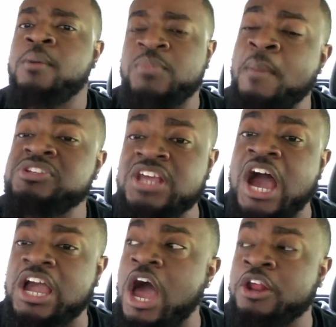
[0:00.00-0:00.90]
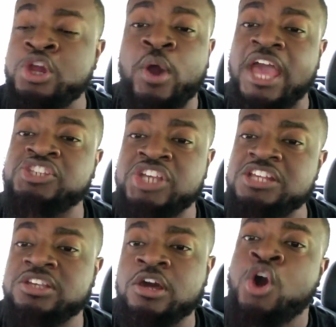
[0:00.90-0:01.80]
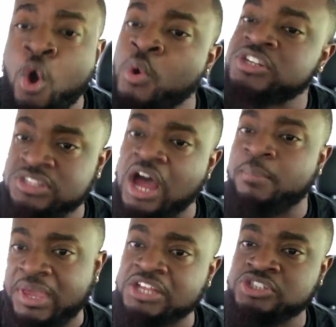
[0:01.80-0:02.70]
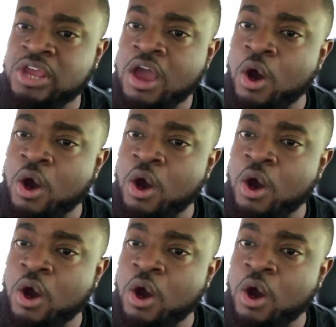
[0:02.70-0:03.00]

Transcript: I'm gonna start calling your ass Jessica Cornstar, bitch.